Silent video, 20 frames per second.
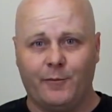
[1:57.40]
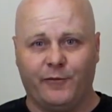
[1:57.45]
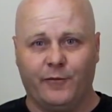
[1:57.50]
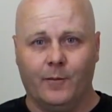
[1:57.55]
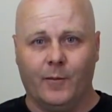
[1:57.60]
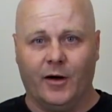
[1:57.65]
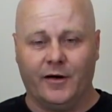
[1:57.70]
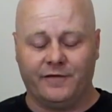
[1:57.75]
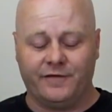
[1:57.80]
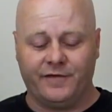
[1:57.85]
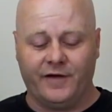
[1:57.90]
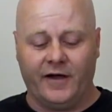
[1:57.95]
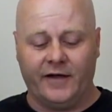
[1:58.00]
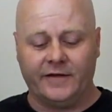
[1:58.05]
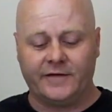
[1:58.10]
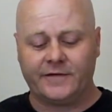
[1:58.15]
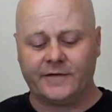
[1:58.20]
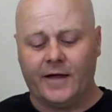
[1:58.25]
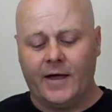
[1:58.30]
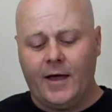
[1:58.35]
for my
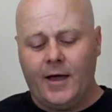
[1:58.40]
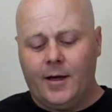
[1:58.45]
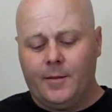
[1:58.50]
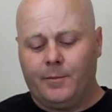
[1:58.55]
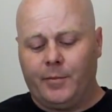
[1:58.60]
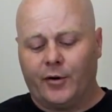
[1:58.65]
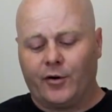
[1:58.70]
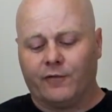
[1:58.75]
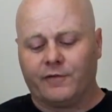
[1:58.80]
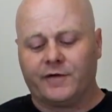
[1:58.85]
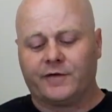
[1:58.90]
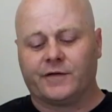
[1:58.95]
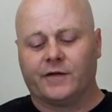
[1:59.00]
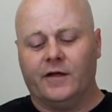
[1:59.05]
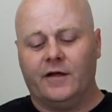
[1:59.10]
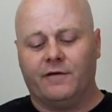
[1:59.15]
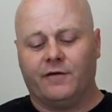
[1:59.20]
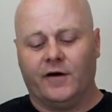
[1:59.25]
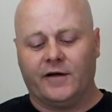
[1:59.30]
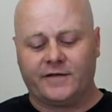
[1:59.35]
face, but
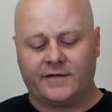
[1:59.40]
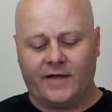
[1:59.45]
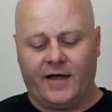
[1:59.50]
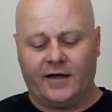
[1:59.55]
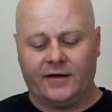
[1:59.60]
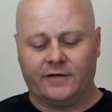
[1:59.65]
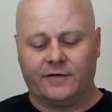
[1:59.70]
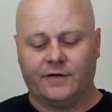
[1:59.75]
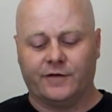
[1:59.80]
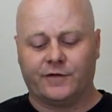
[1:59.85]
obviously if I started to